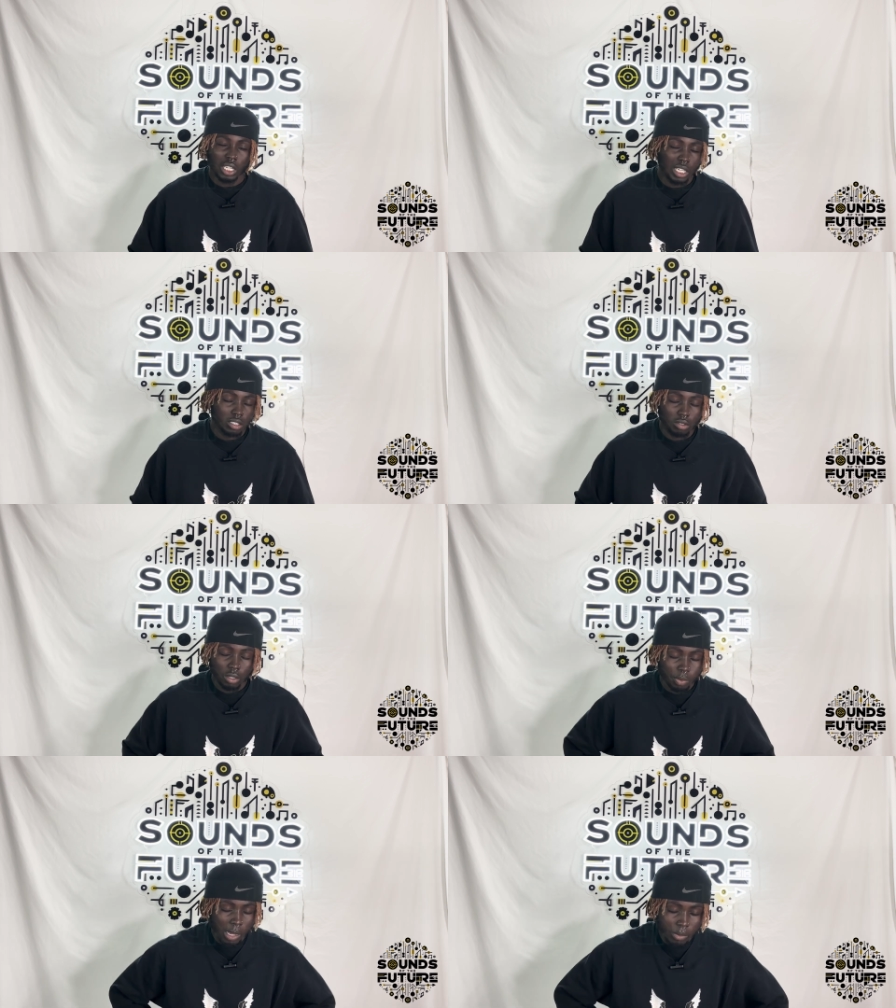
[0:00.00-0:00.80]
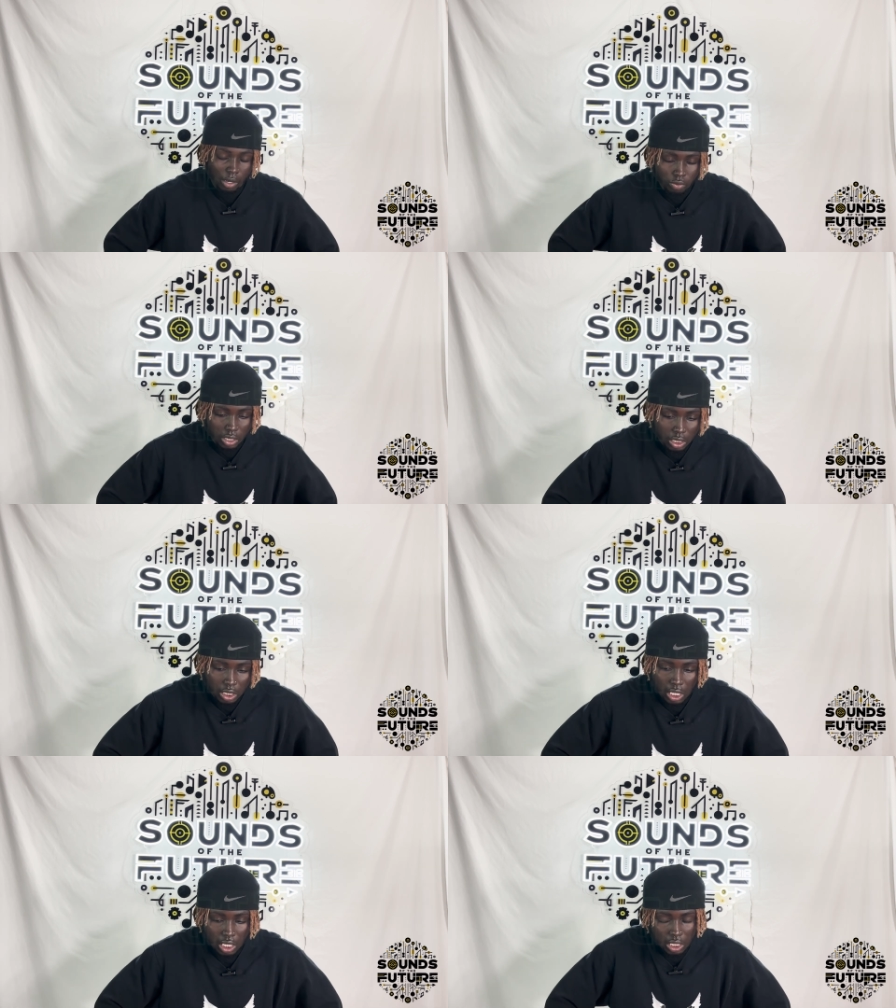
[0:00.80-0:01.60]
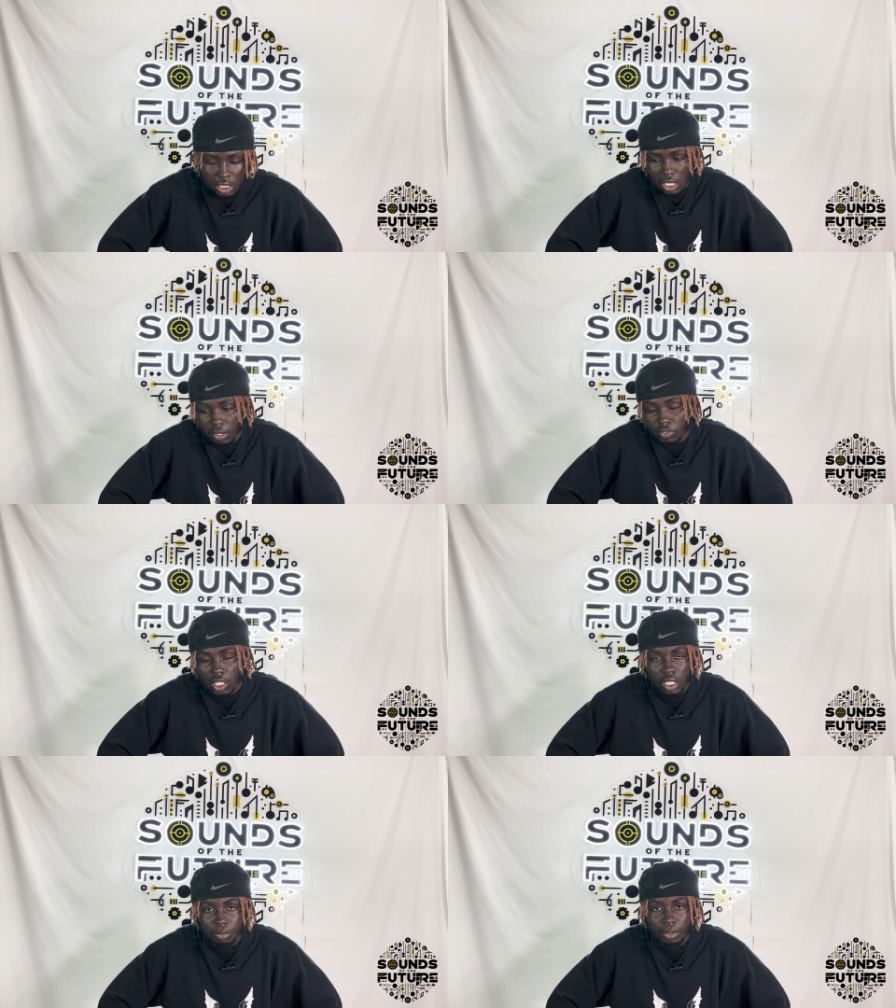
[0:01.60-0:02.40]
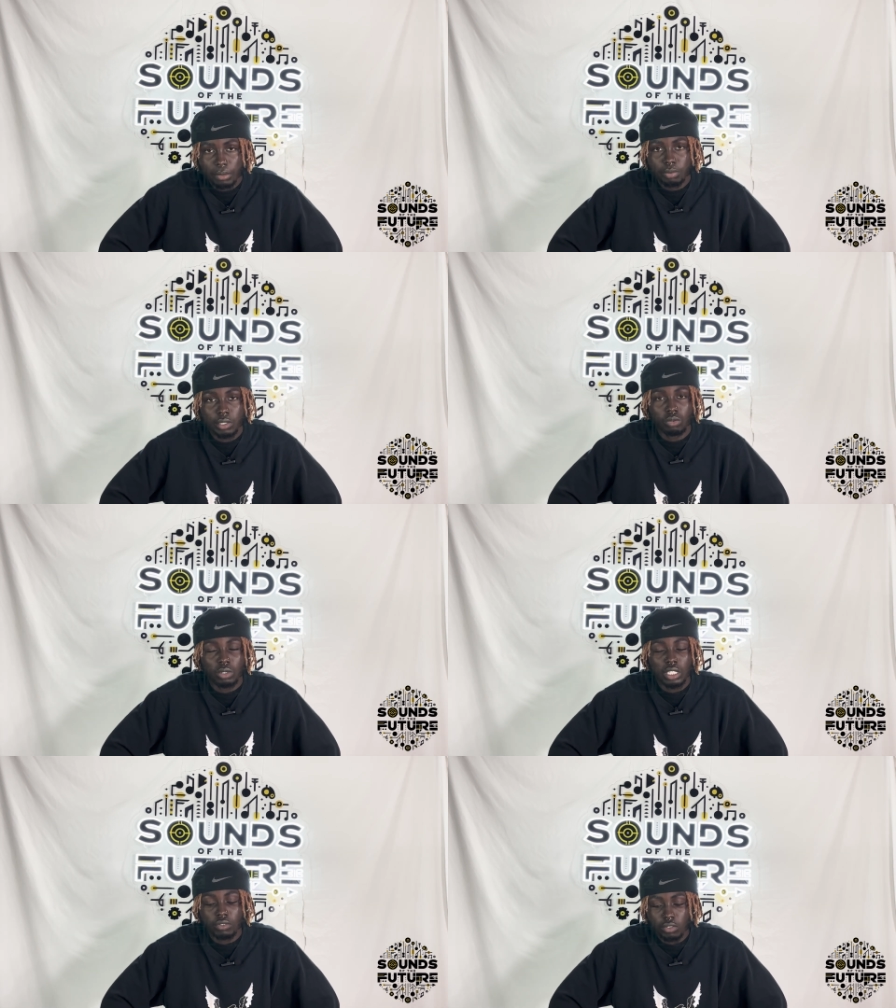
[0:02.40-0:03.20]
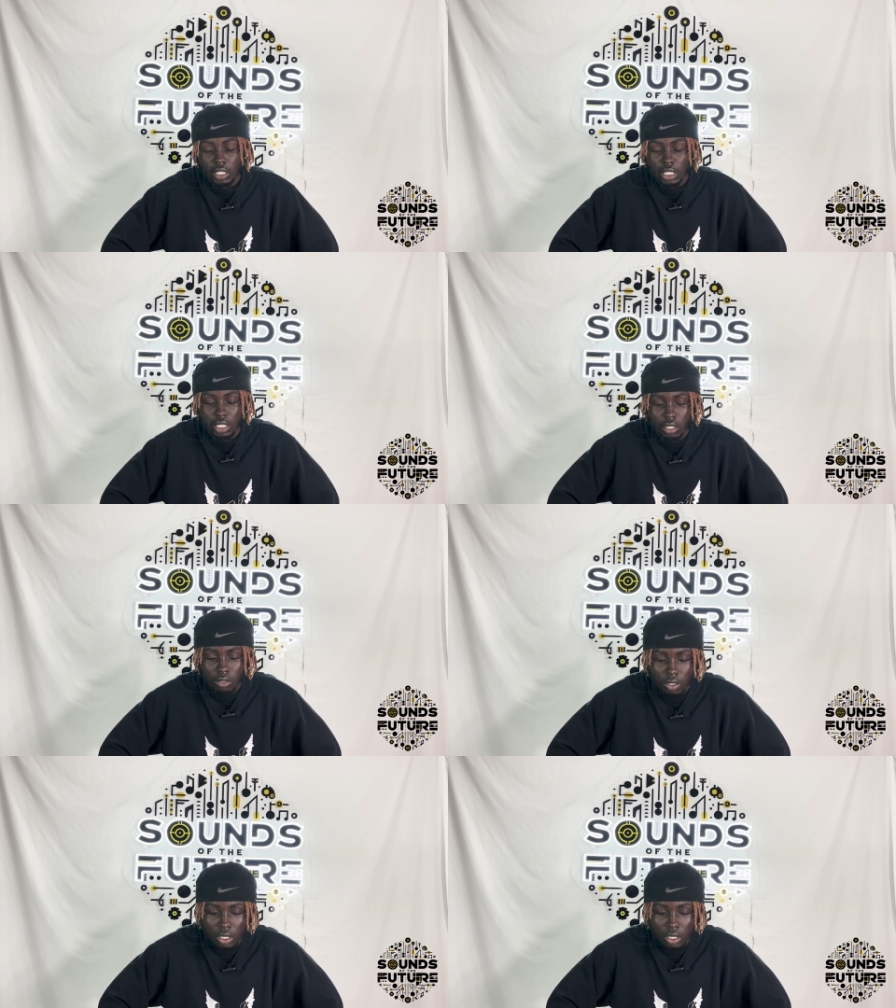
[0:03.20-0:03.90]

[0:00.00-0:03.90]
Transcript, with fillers: That's the only problem I'll really say. Other than that, I feel like hip hop's pretty wavy right now.